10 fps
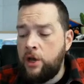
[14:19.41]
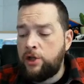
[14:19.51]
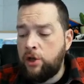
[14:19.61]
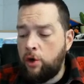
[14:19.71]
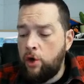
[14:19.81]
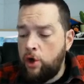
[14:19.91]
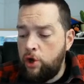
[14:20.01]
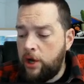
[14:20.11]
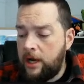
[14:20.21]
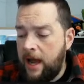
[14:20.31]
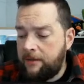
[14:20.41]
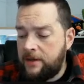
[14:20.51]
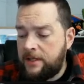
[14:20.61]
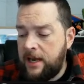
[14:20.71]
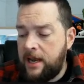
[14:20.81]
So you're going to have to
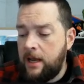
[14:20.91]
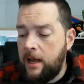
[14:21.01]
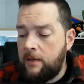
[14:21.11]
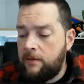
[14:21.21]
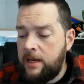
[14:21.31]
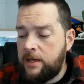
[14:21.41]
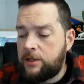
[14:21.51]
take these